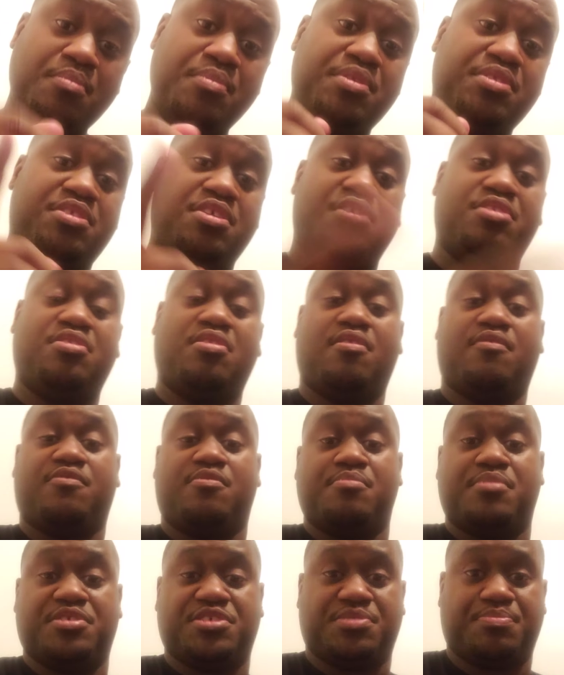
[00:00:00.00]
me tell y'all
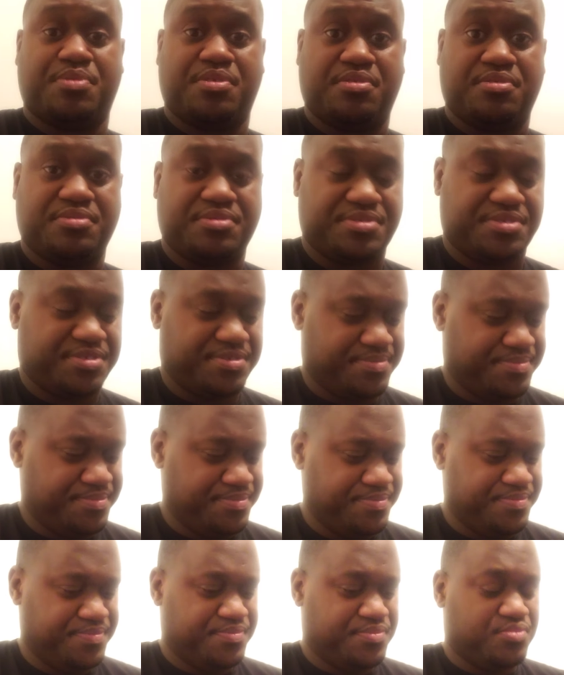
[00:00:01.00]
from experience,
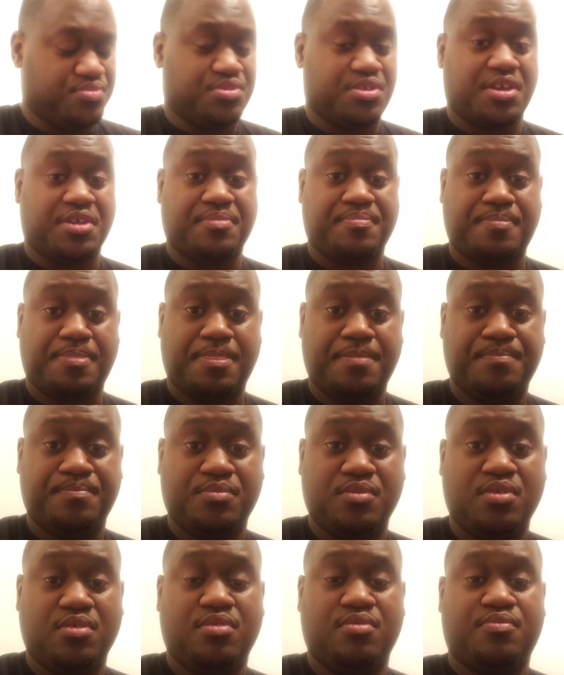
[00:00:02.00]
okay?
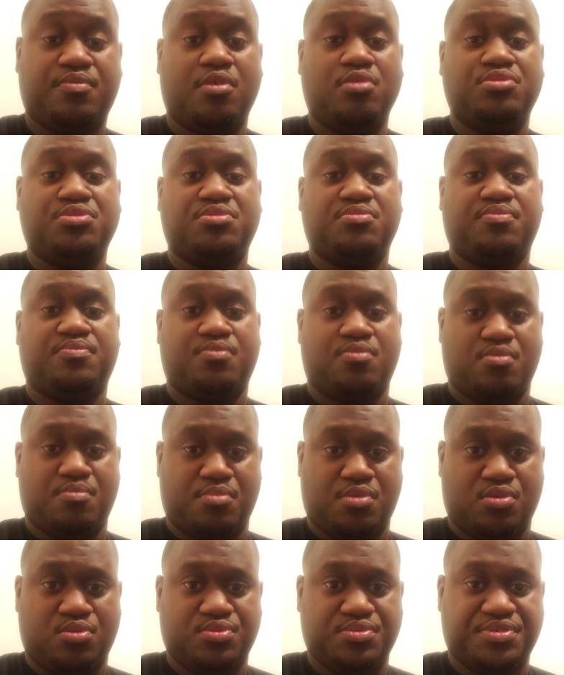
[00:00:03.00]
First and
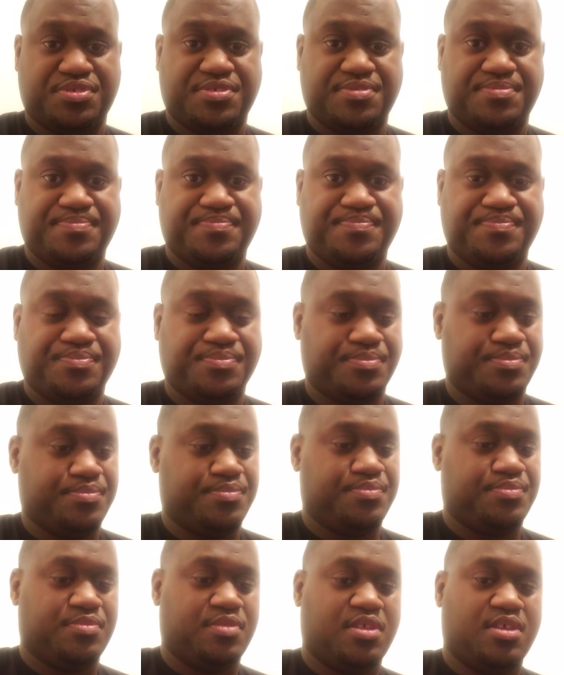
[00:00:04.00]
foremost,
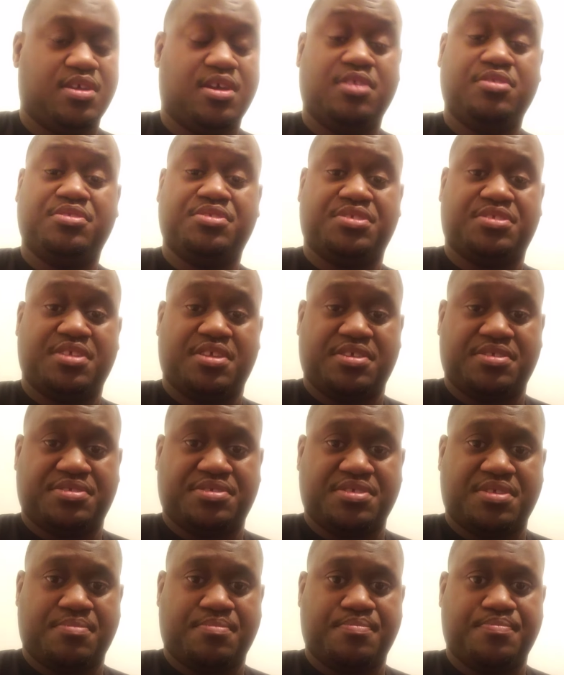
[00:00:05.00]
understand
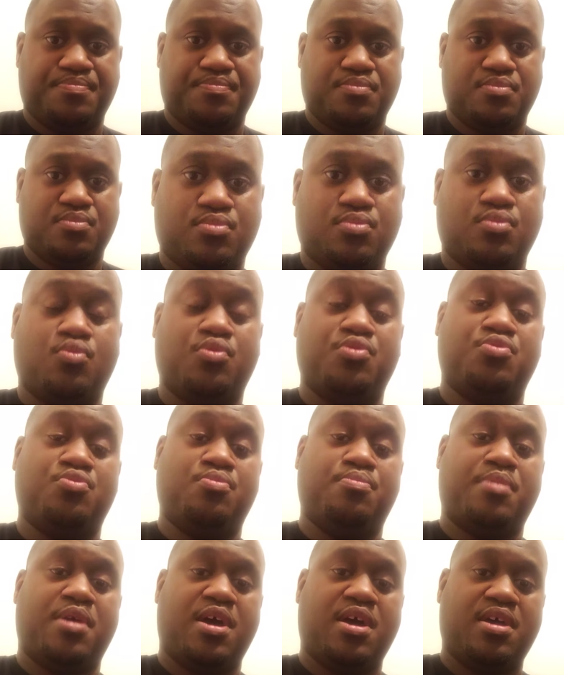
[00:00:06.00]
something. When
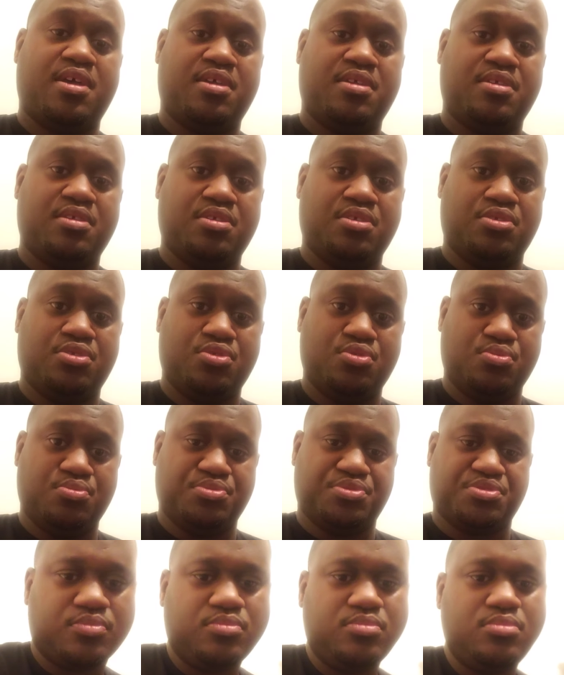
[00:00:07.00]
you buy a
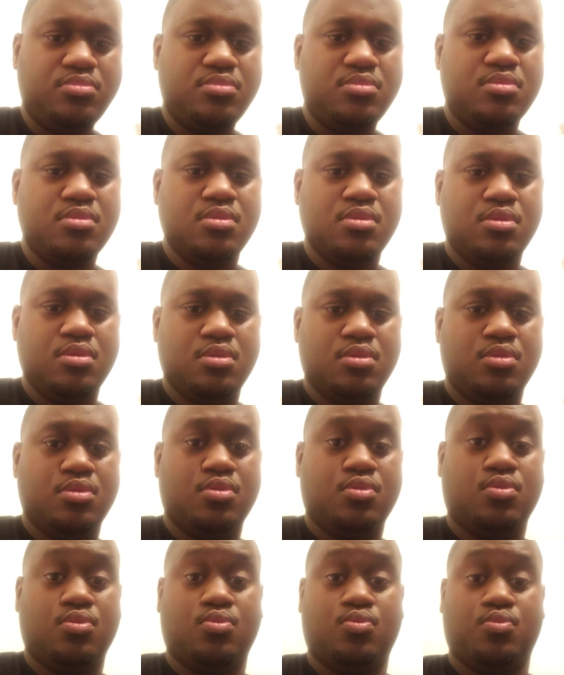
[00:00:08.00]
used car,
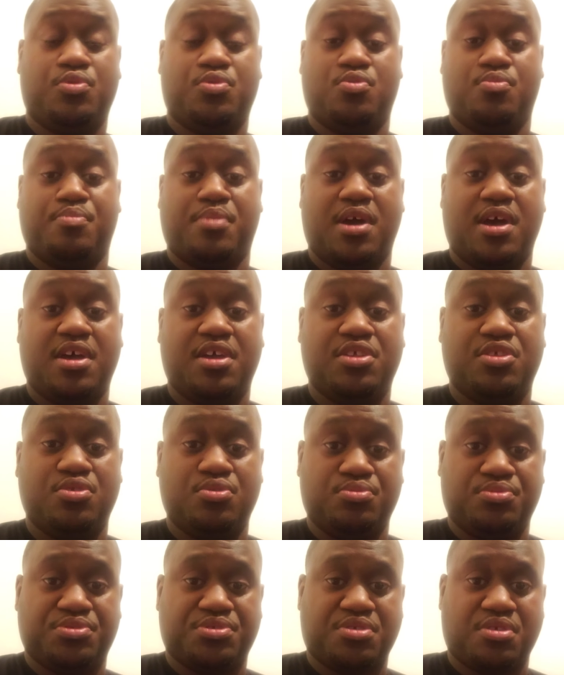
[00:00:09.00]
when you buy a
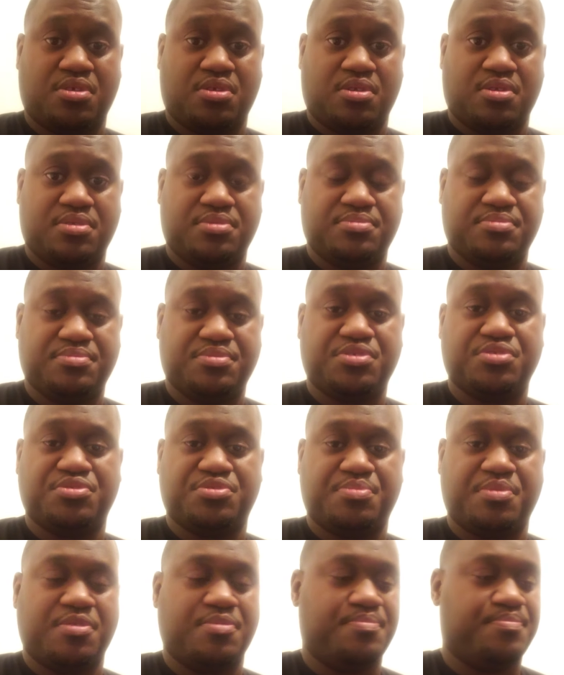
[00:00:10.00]
used car,
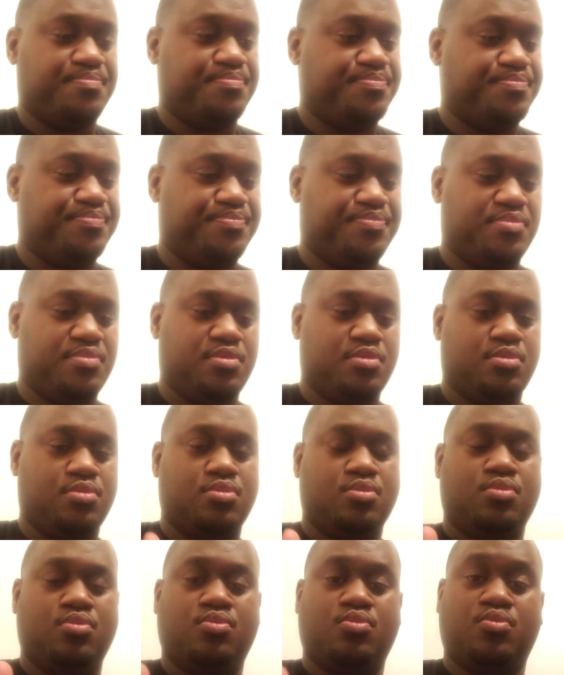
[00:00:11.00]
excuse me,
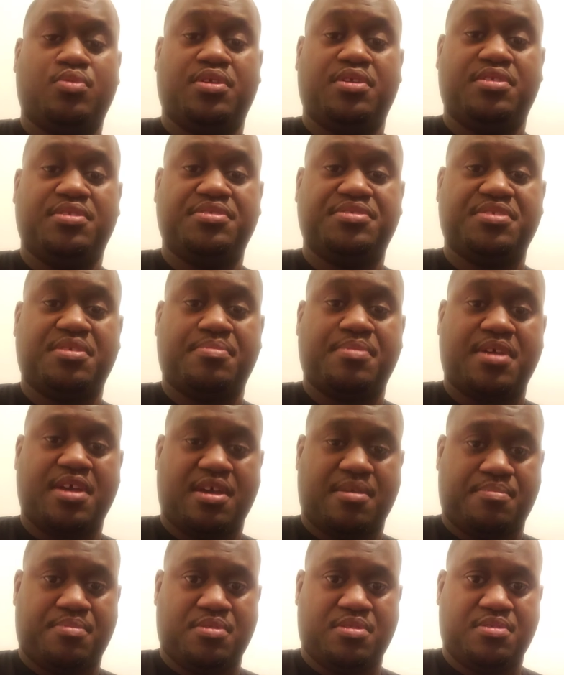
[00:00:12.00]
what ends up
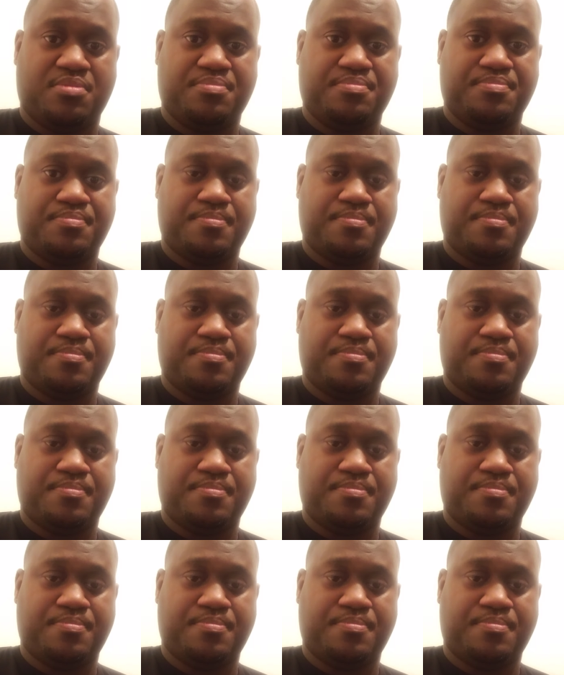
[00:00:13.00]
happening,